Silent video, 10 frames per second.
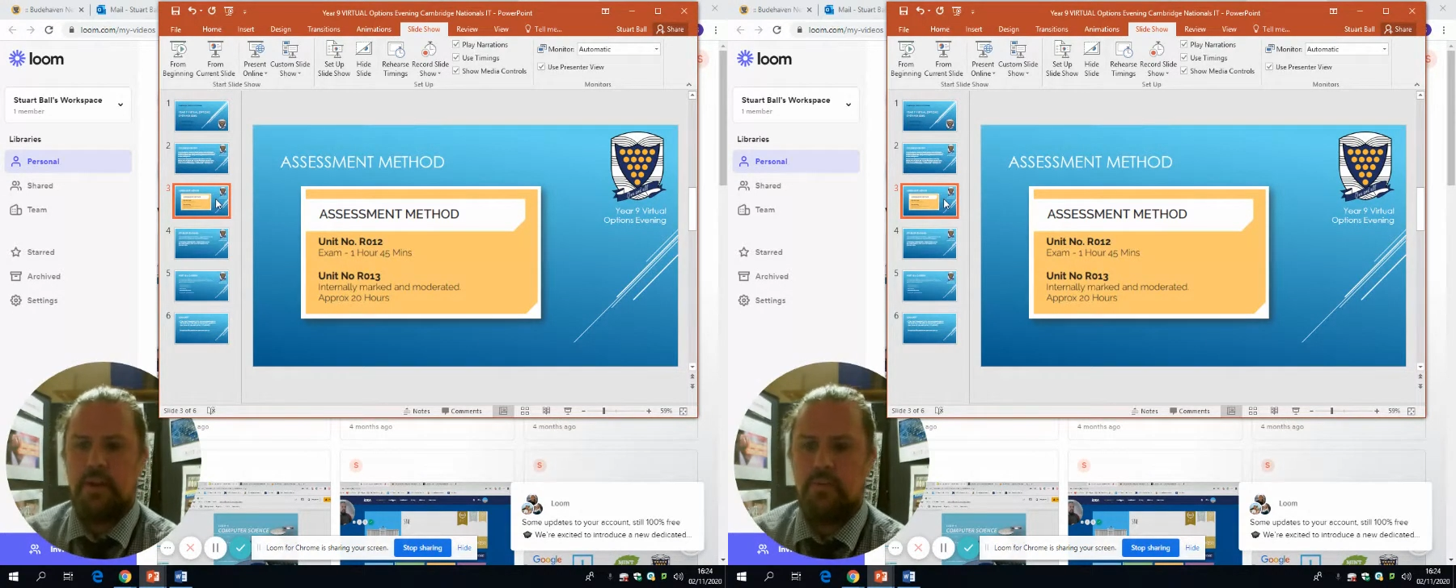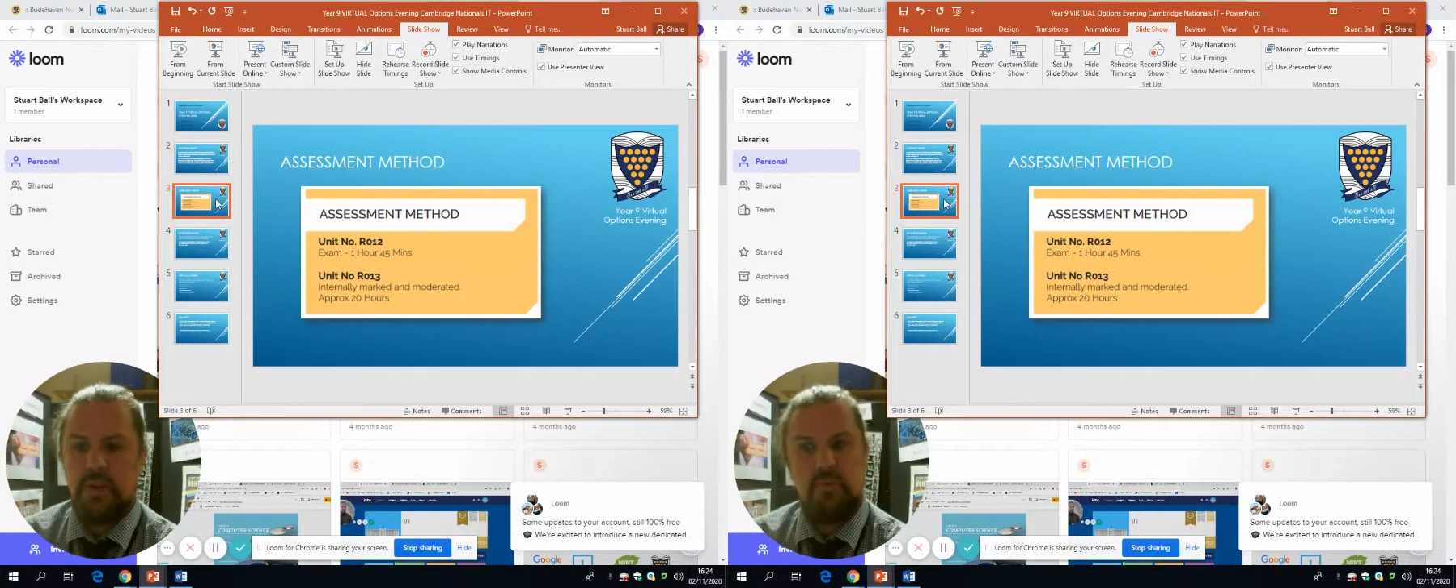
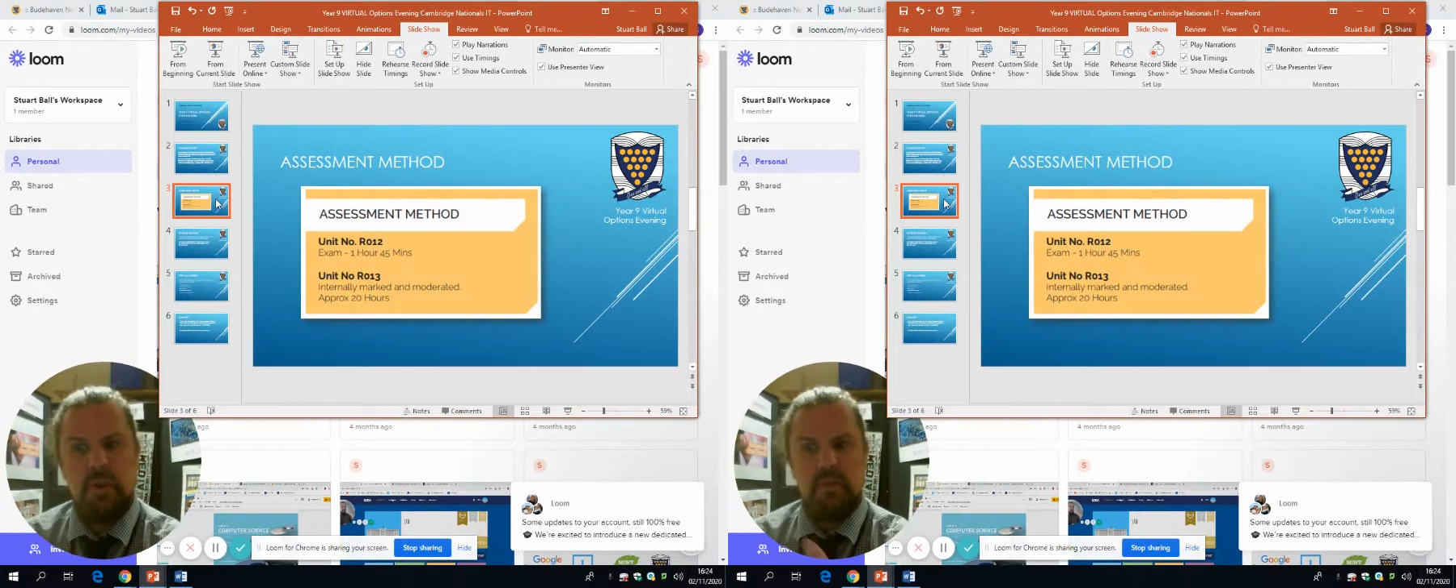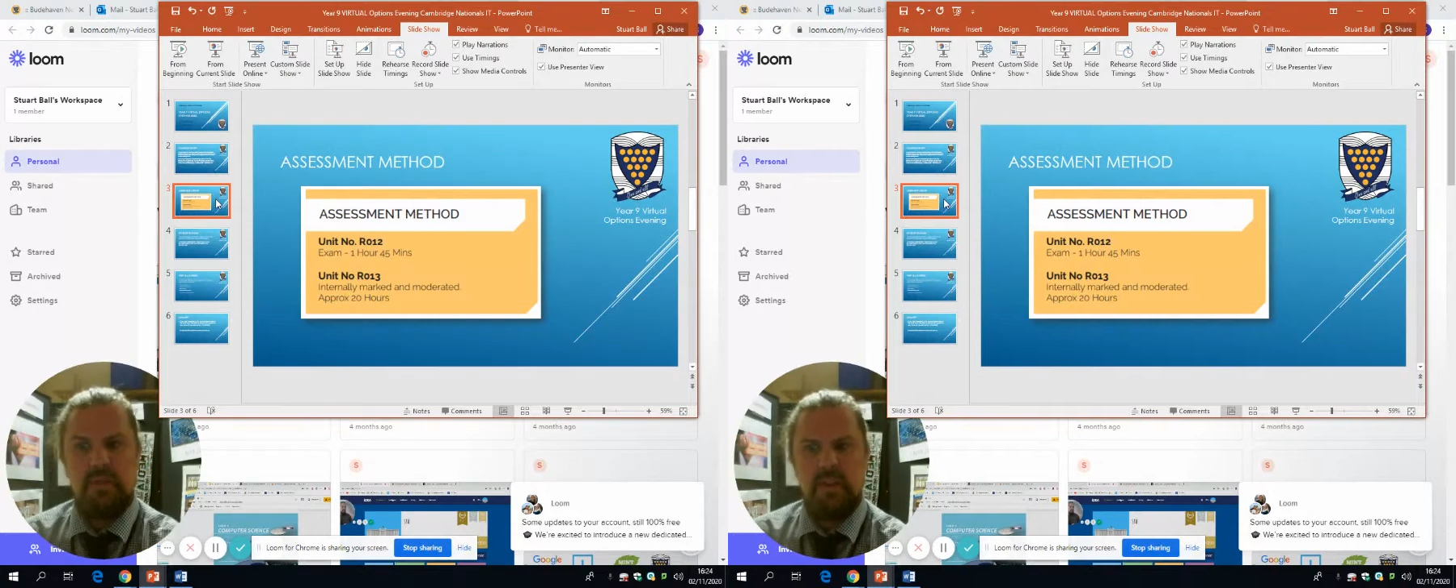which
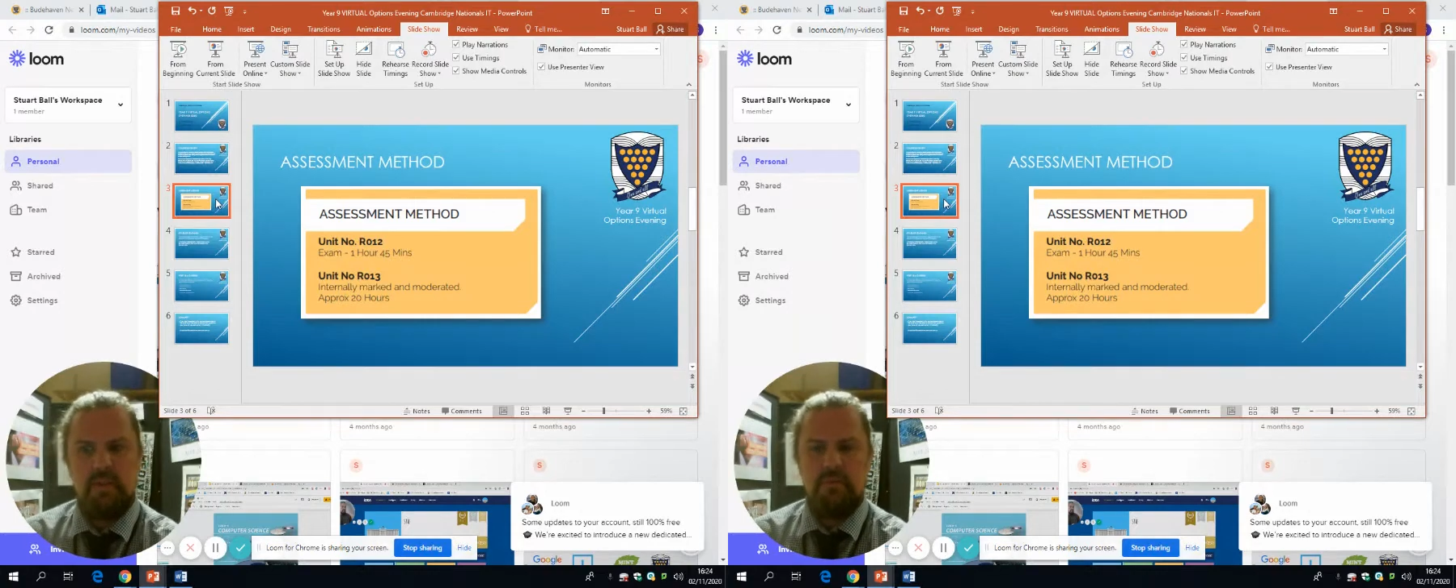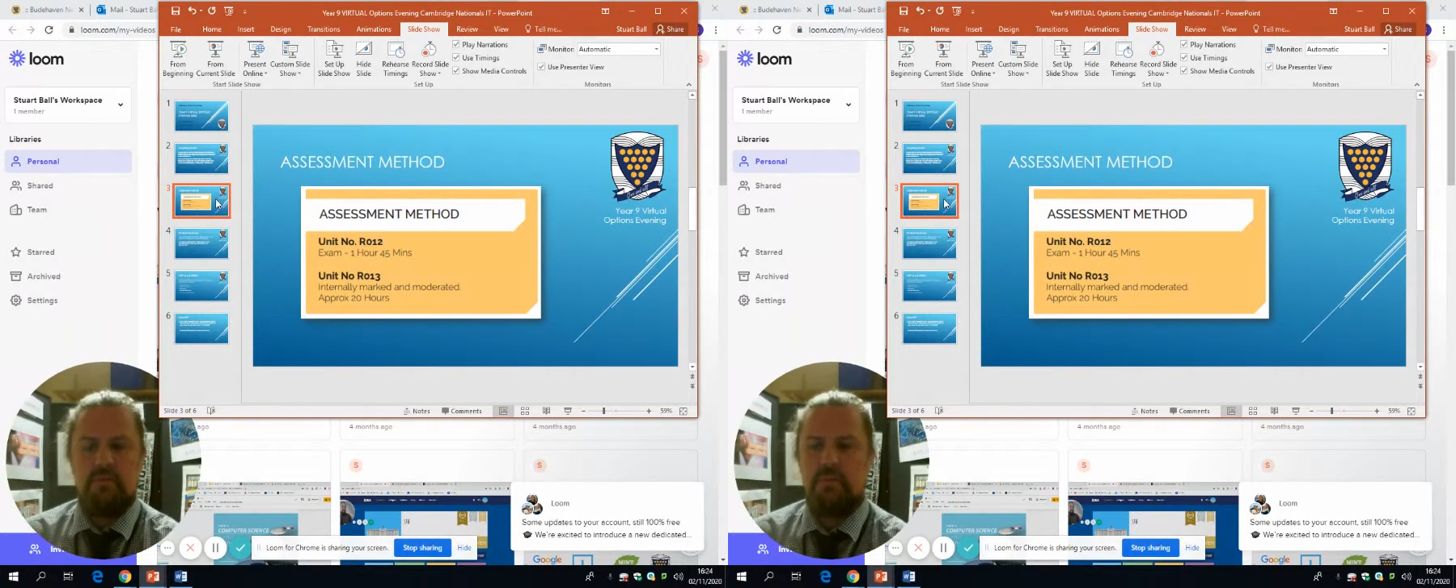will be
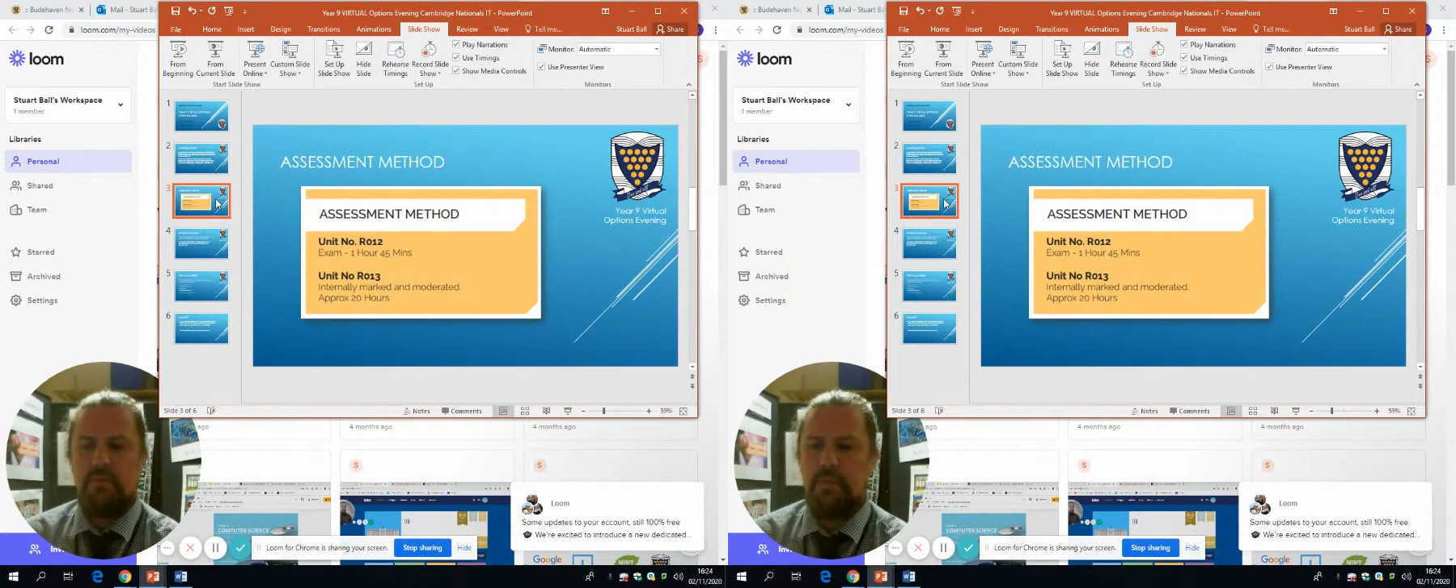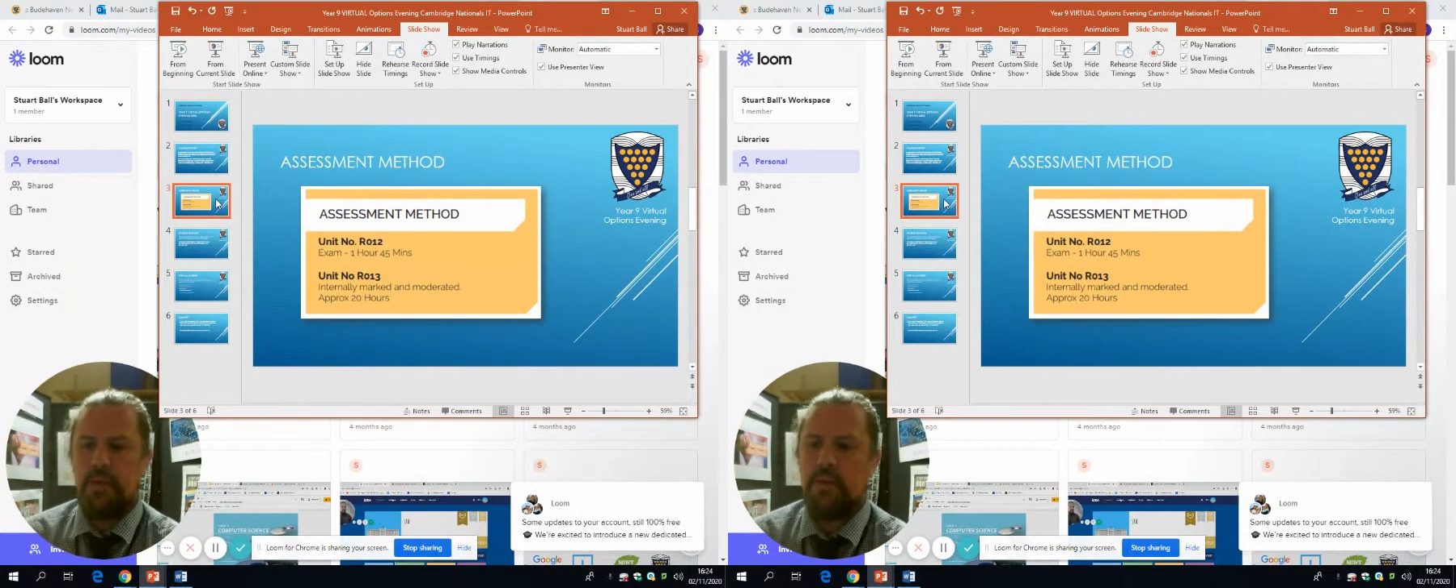
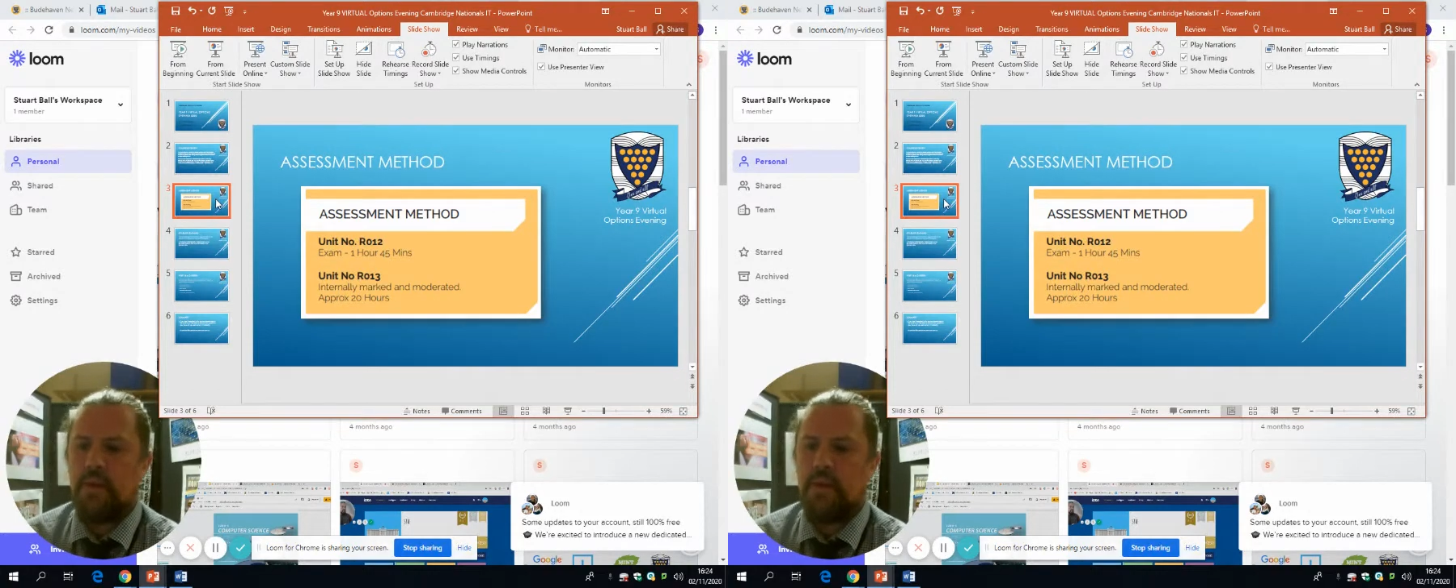me.